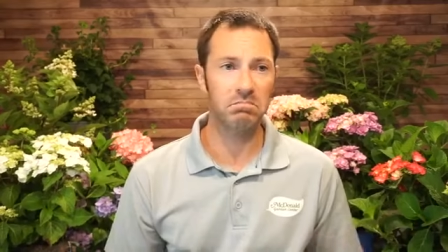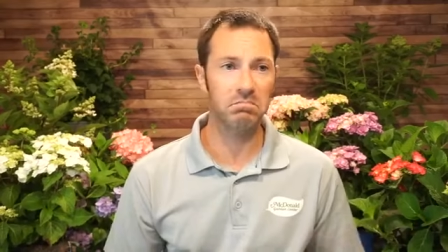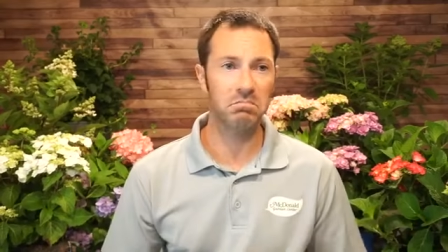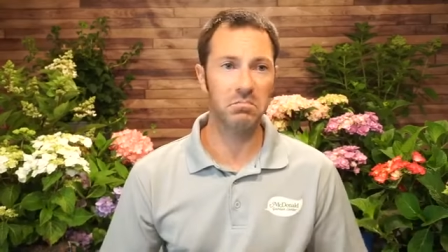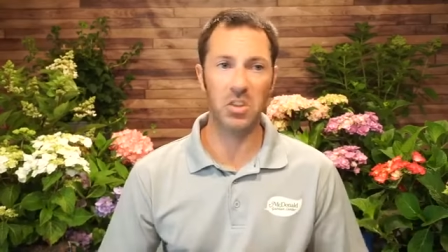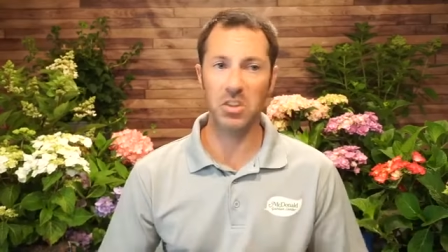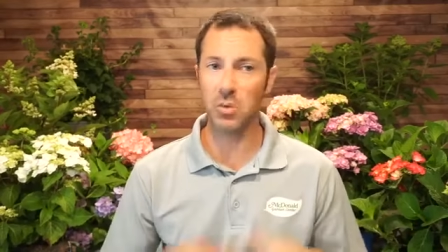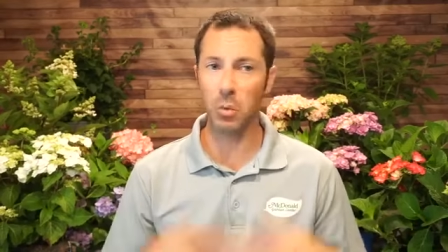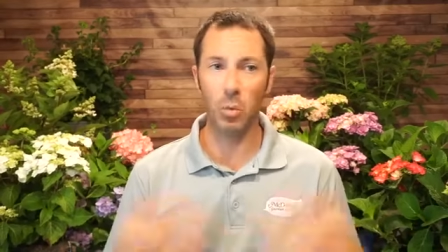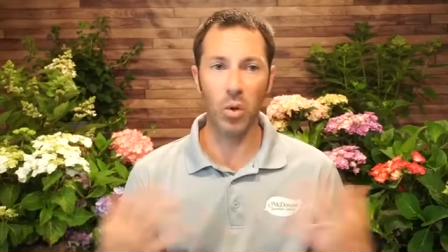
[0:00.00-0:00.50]

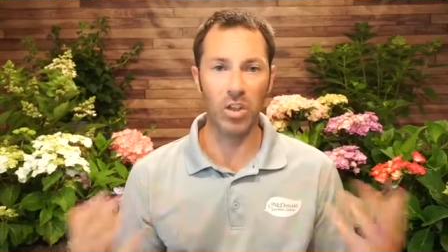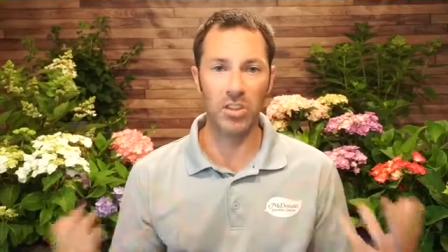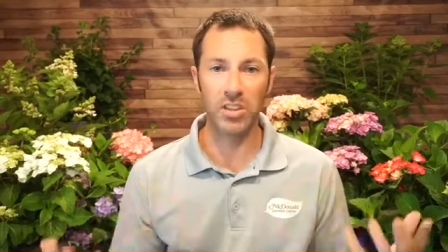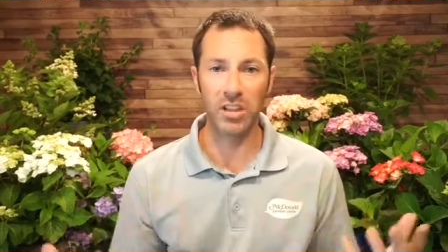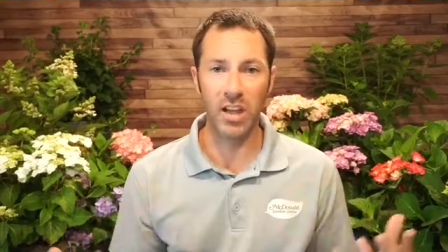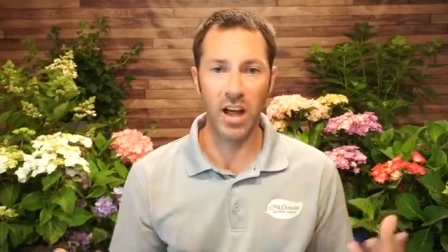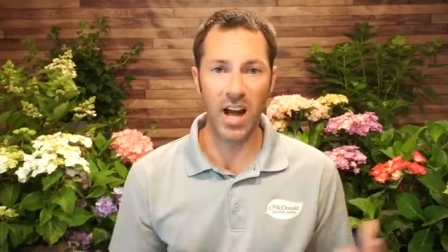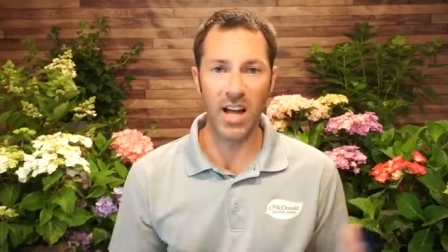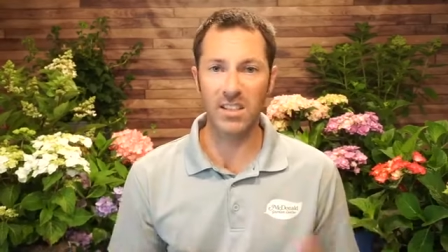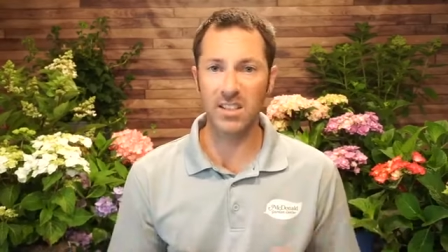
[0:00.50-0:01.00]
doesn't wilt a
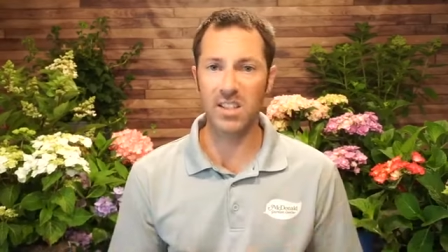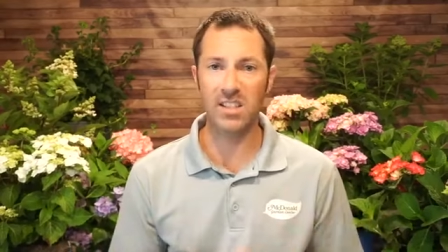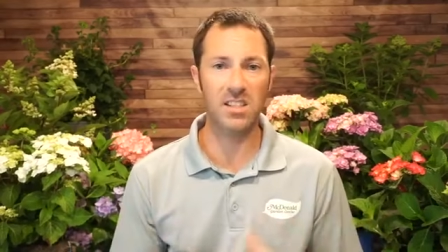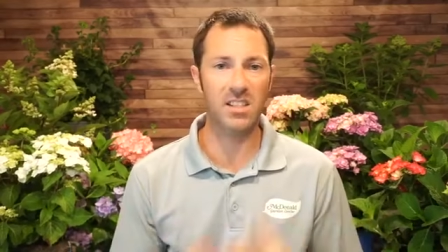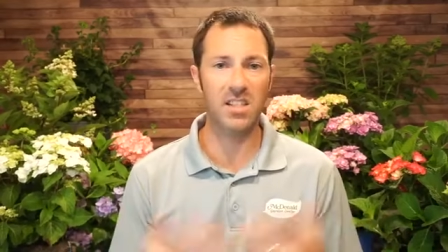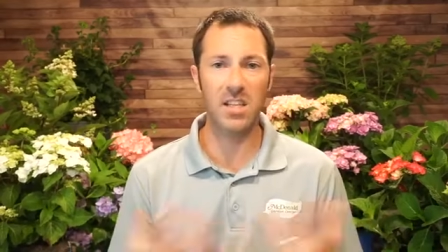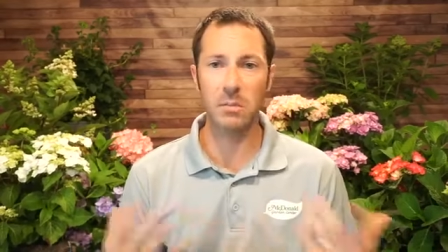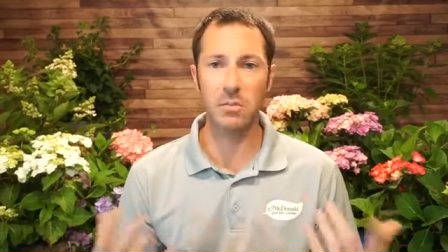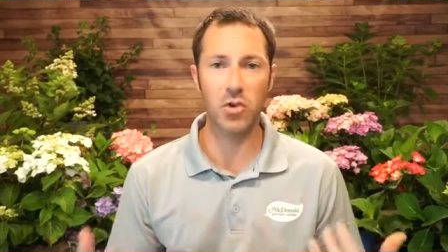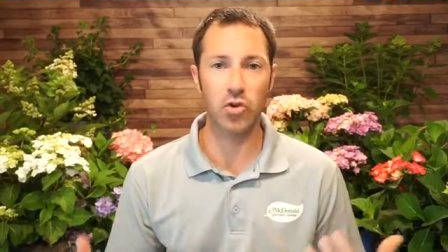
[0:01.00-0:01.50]
lot, doesn't
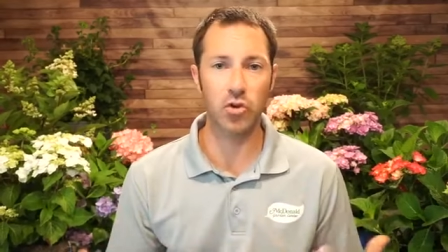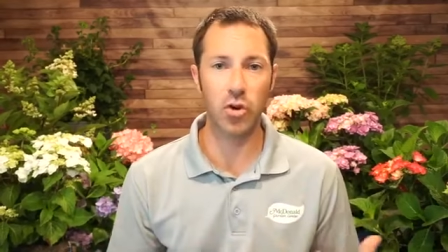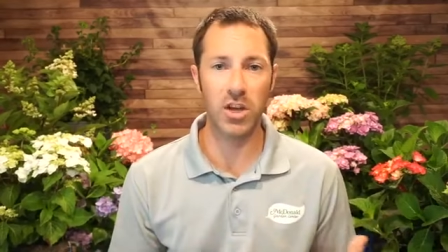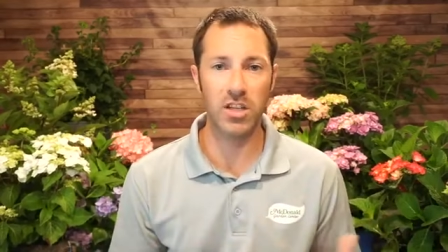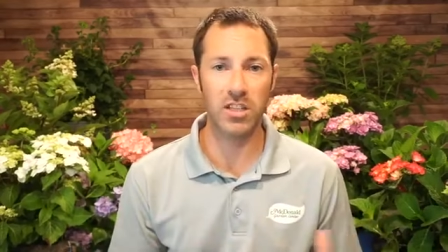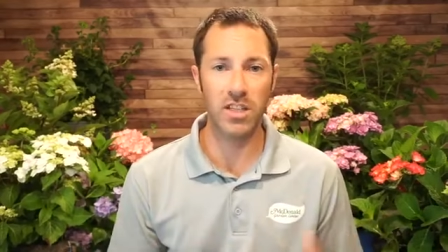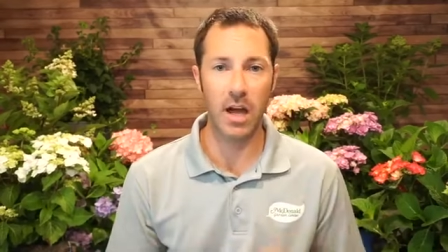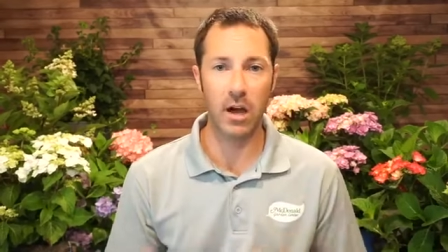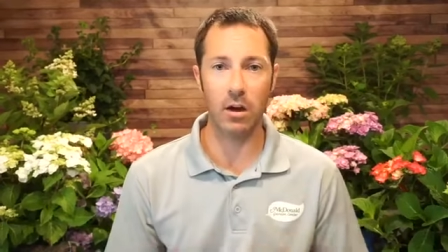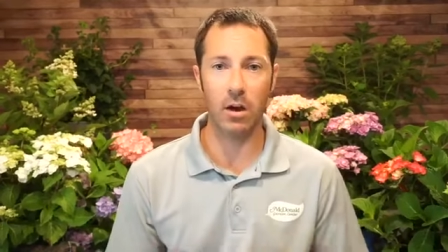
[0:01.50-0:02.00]
seem stressed out